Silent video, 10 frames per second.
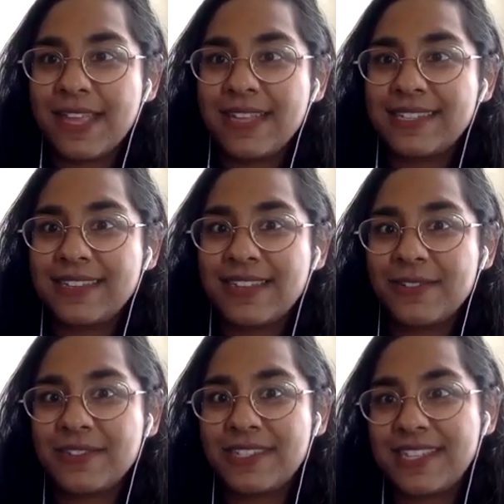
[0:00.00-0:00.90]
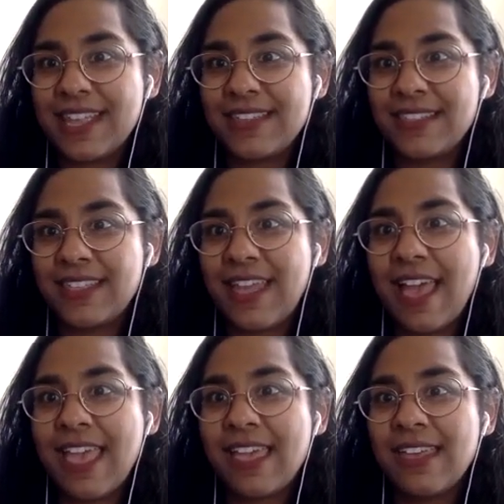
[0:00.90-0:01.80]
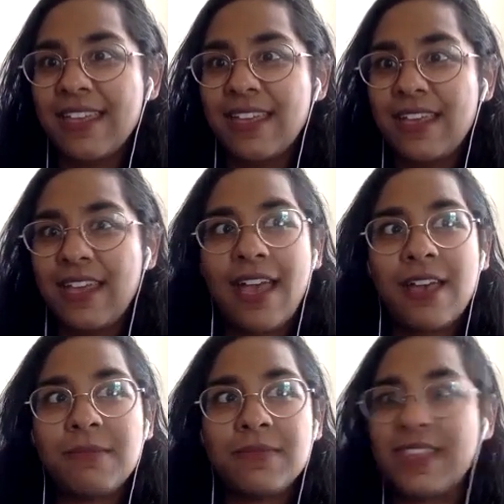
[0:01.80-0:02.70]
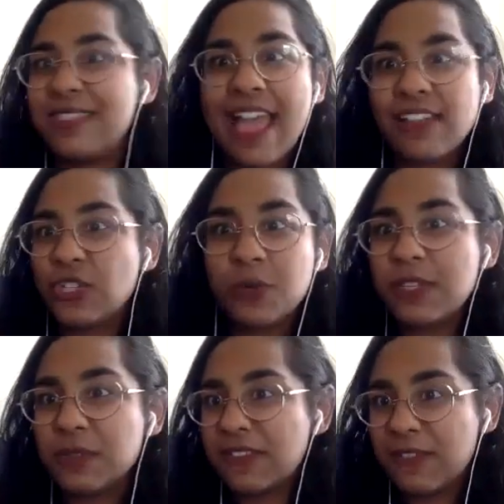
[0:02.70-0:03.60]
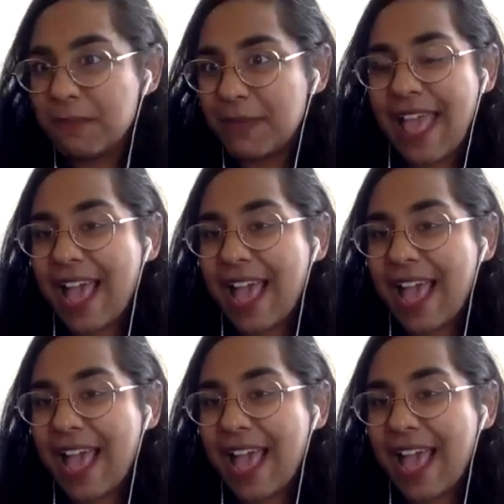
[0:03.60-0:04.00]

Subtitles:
I didn't understand that that choice was even being